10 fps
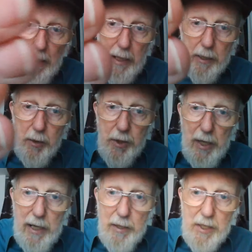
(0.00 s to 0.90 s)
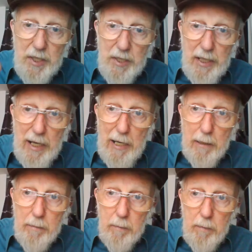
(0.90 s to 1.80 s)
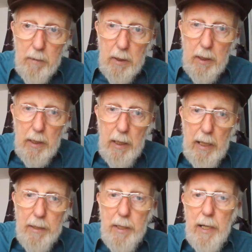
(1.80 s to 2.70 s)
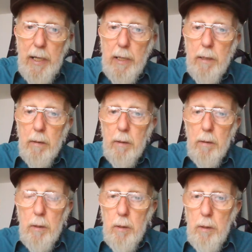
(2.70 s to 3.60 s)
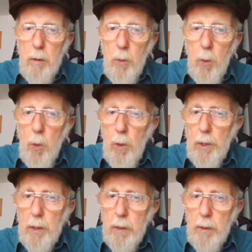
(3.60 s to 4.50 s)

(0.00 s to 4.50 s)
and you say this is a cat, and then, or